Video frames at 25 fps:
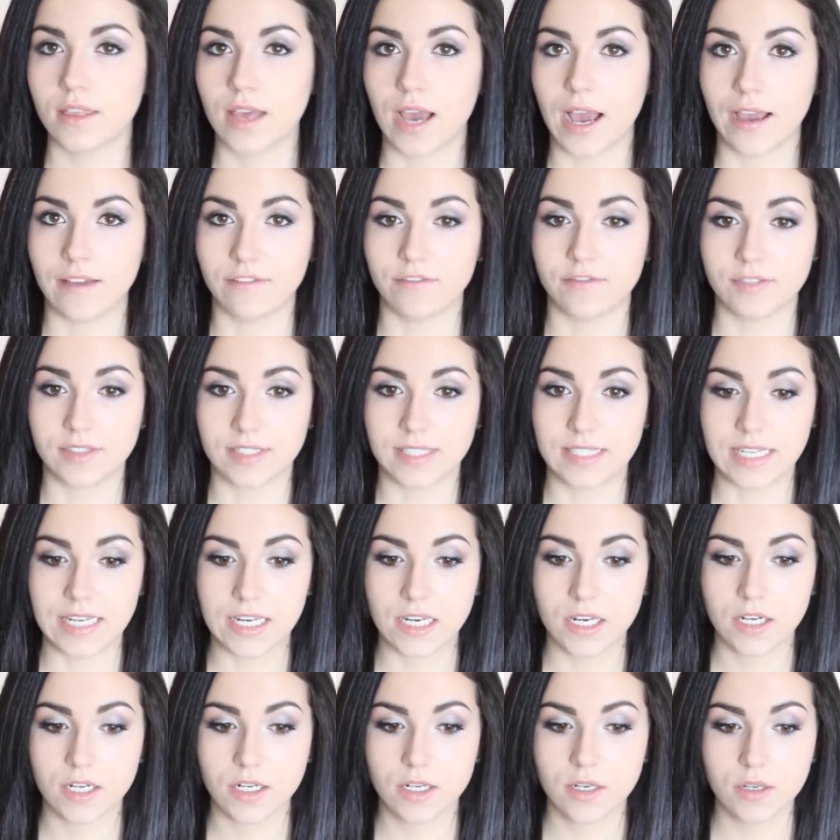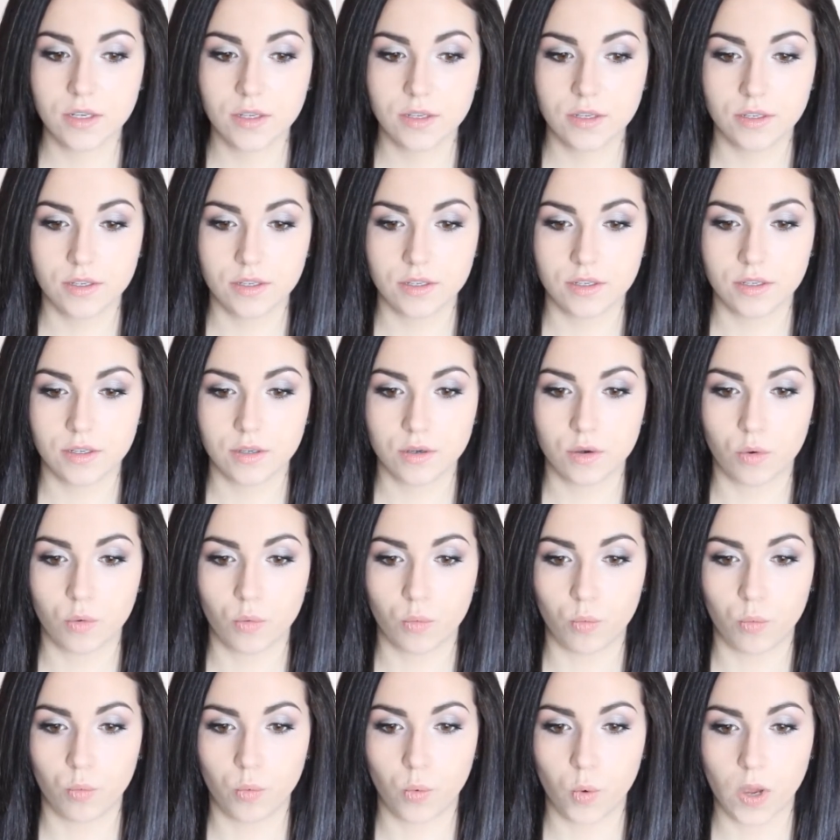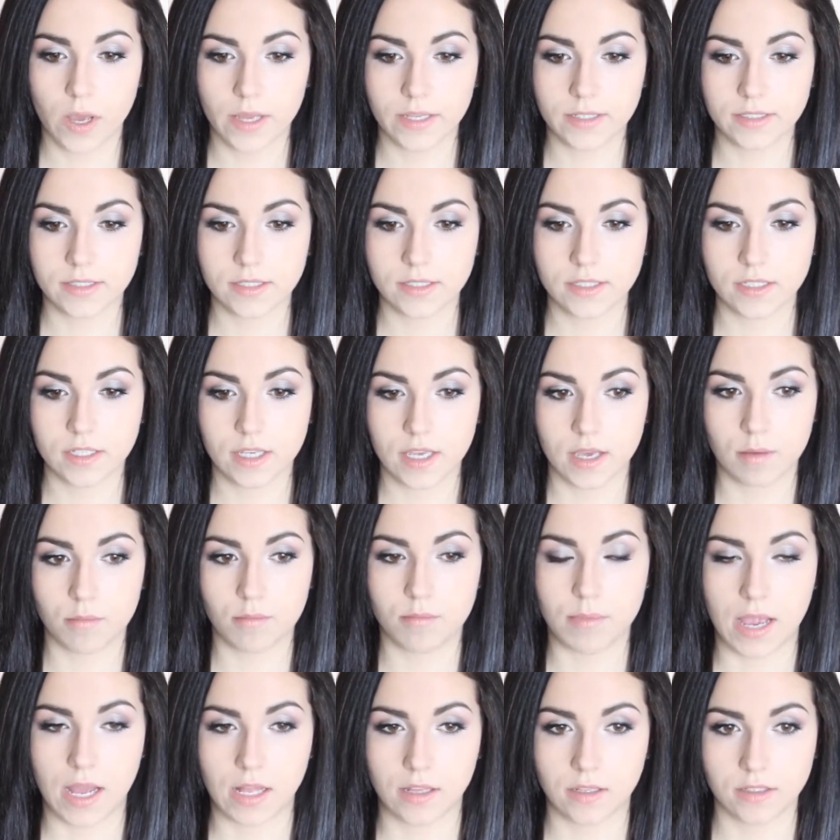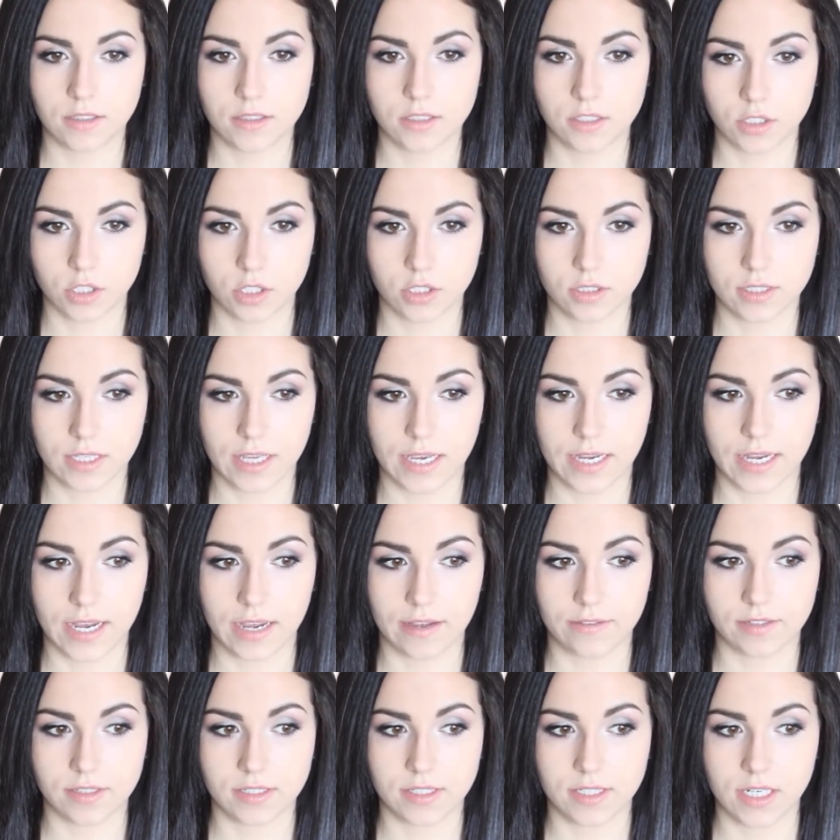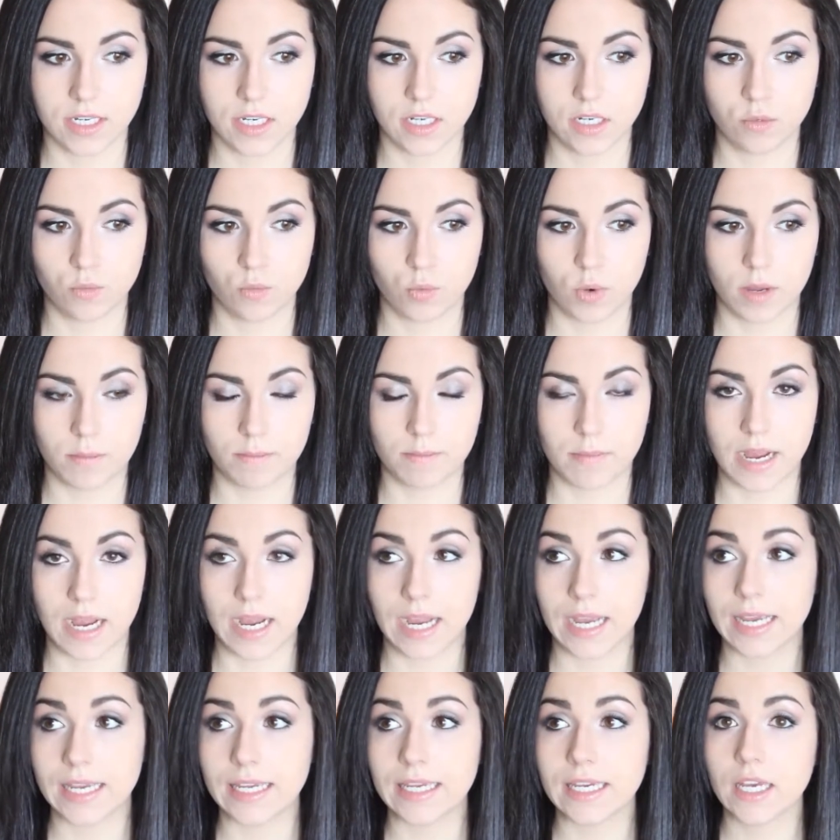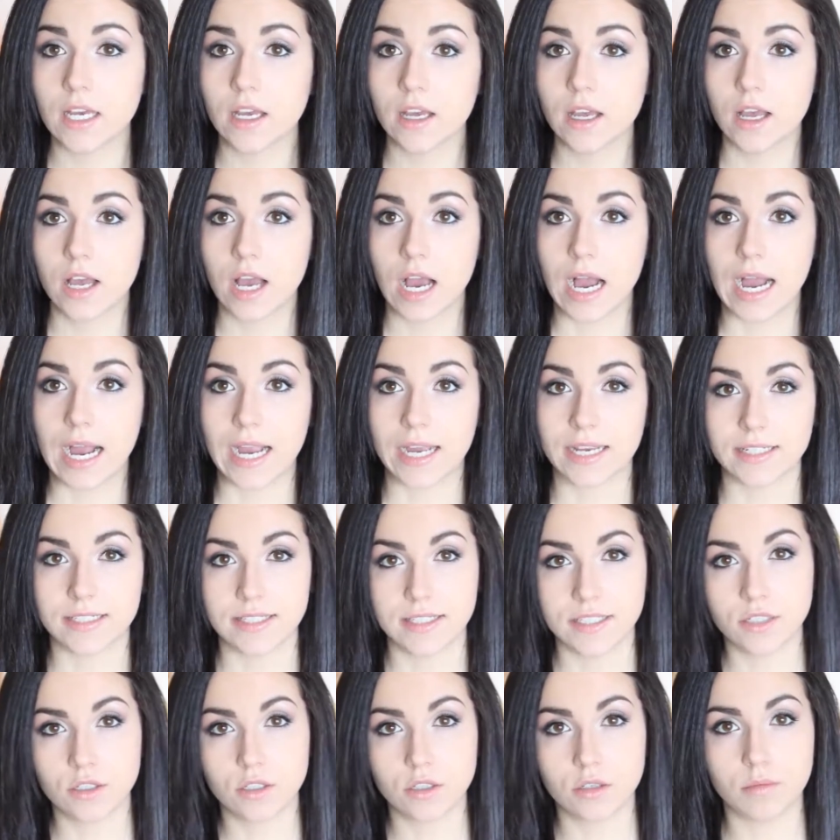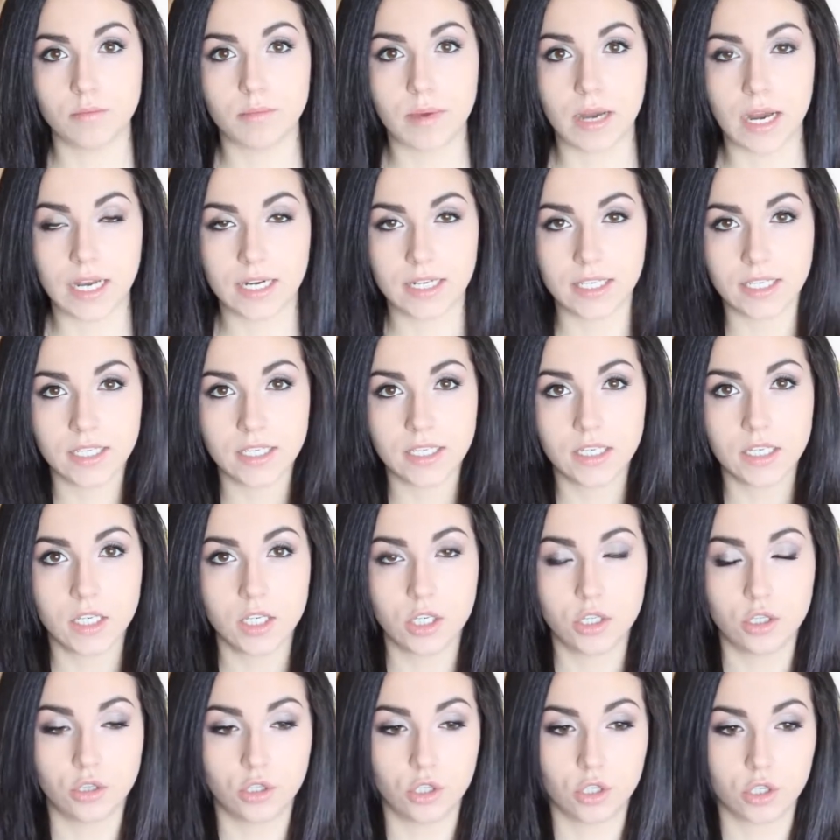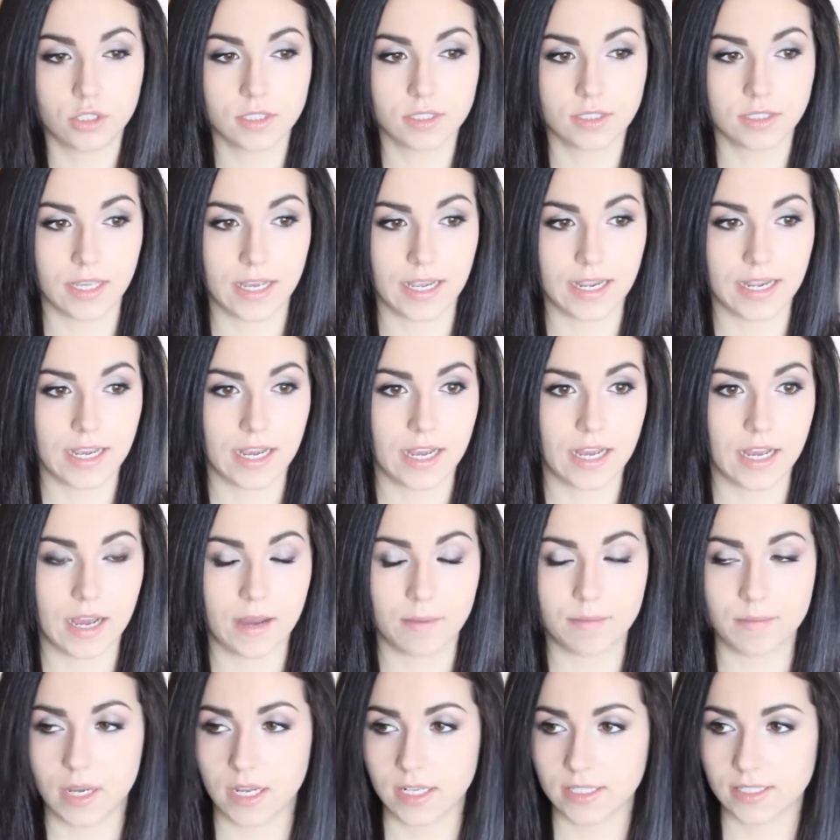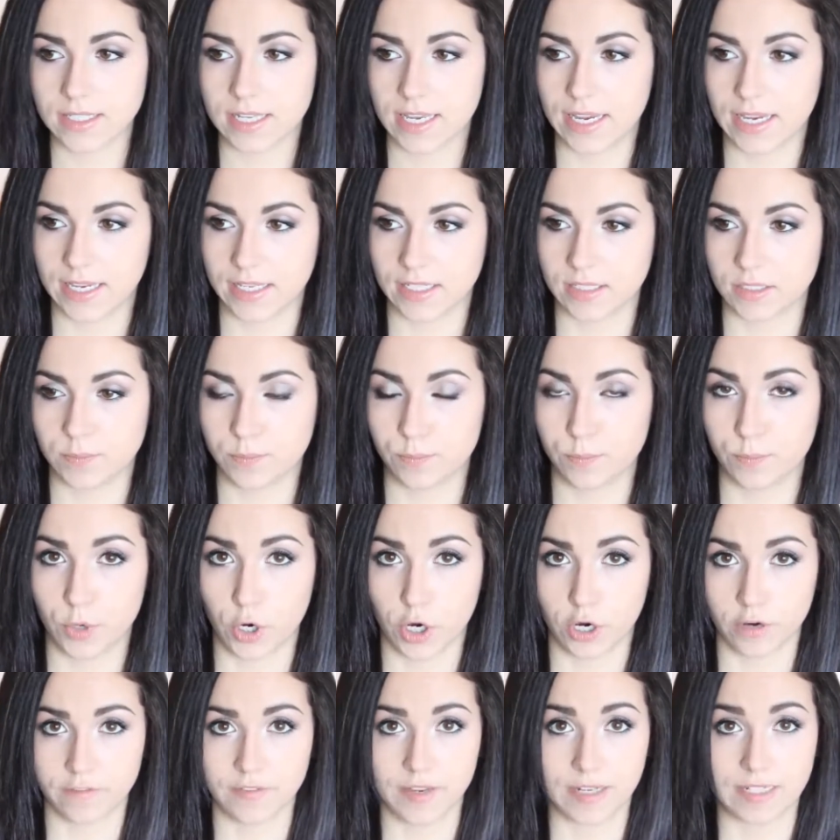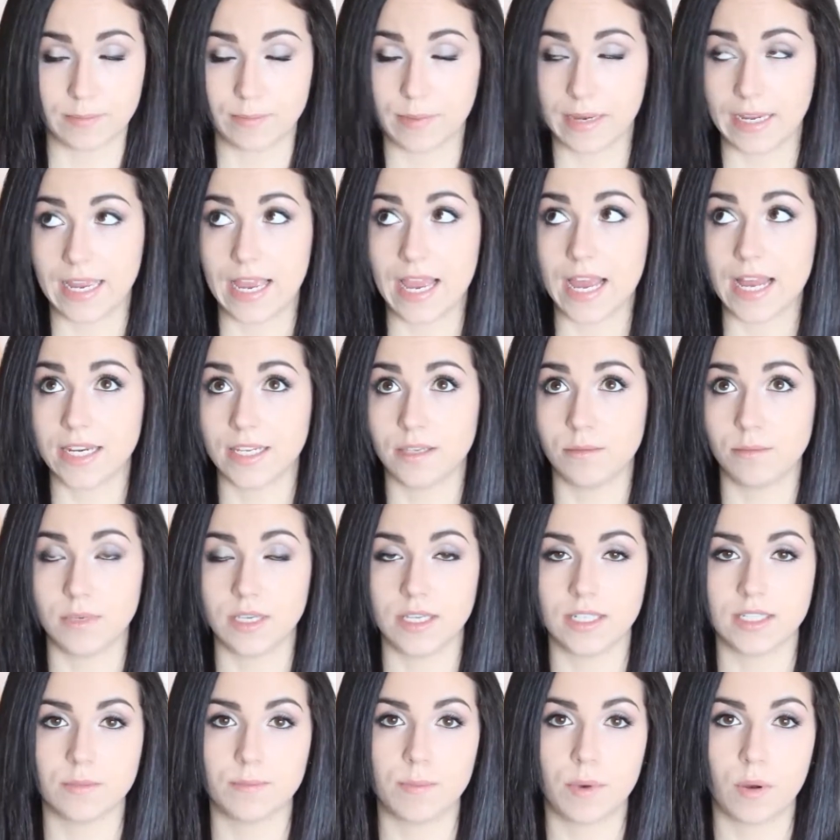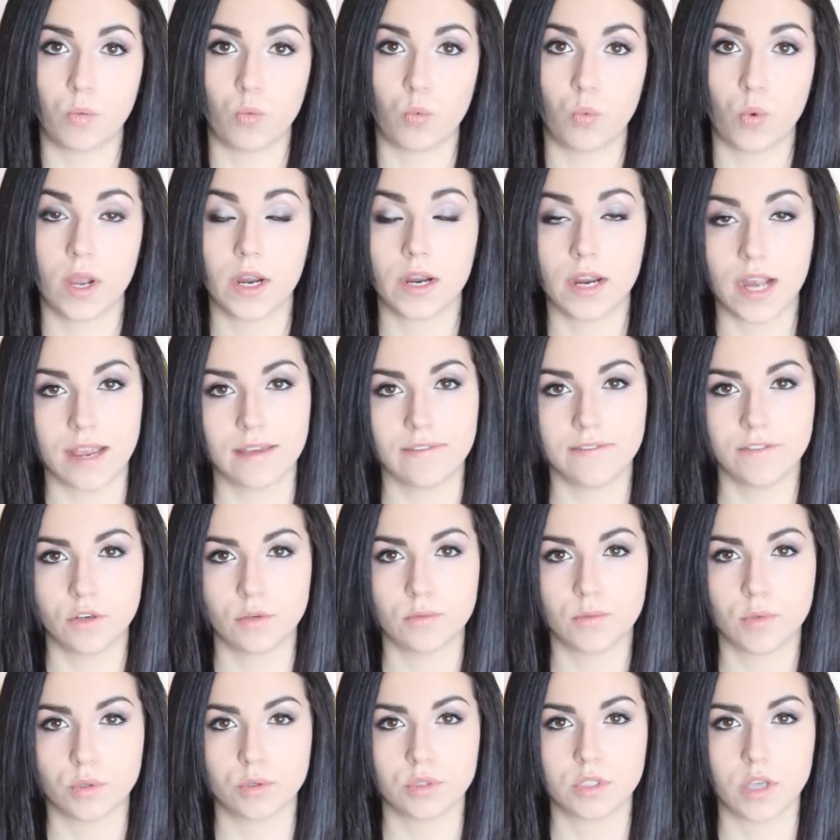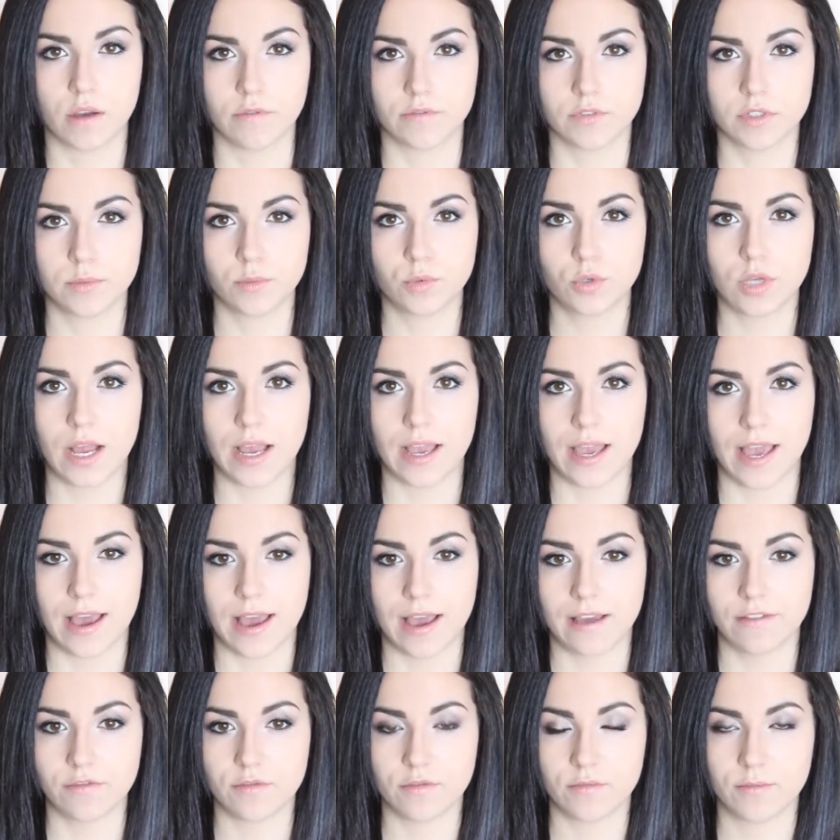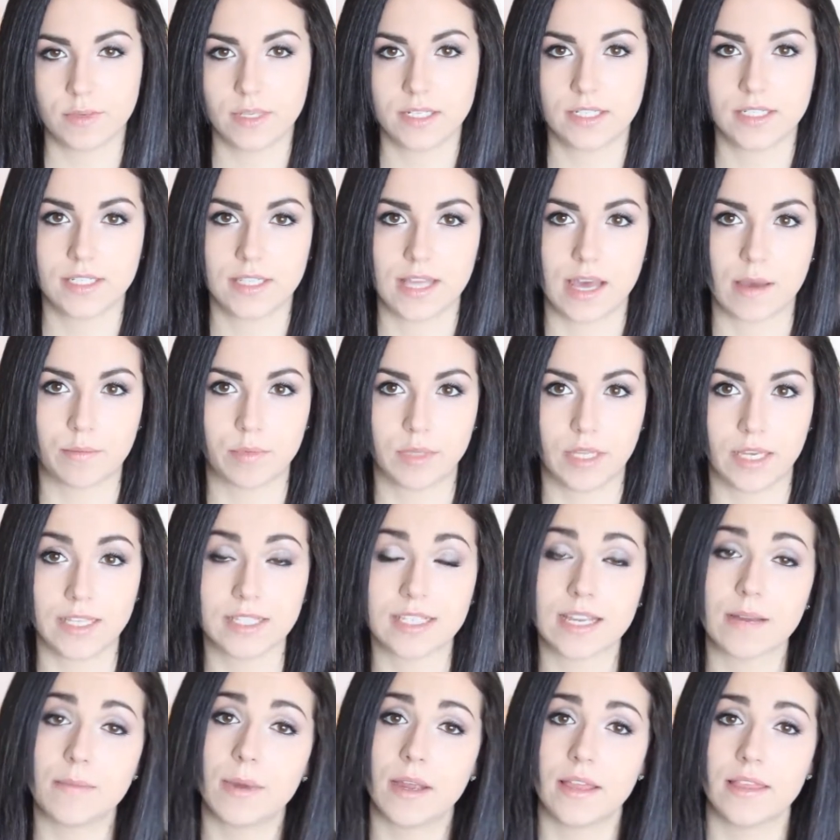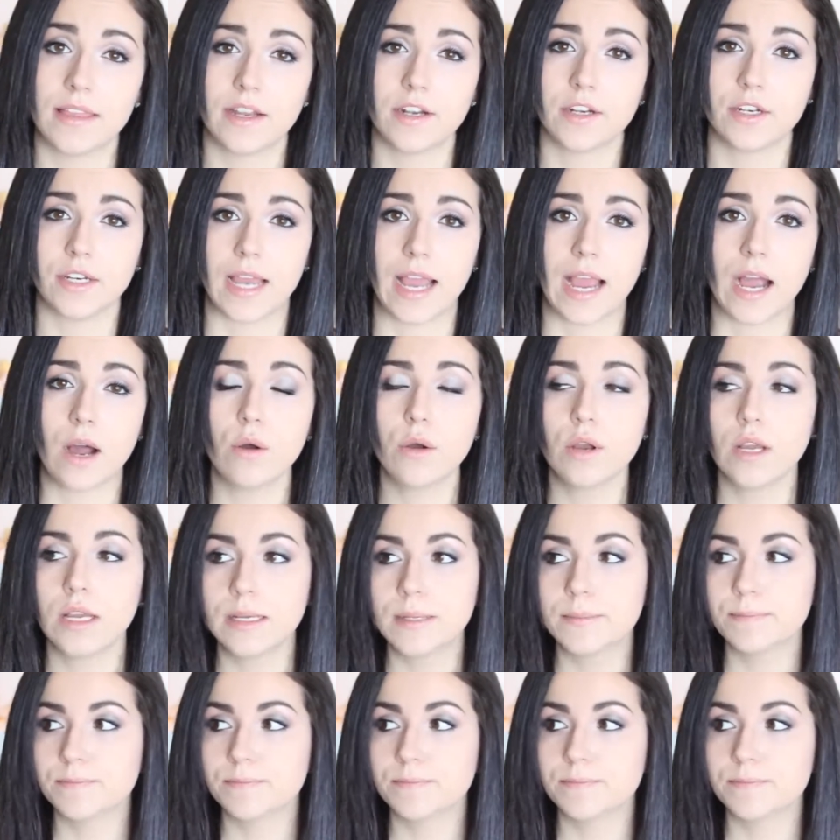I've seen what balance looks like. I've seen what my ideal body looks like. I'm not saying it's perfect by any means, but where I feel most comfortable, I have been to that place. Am I there now?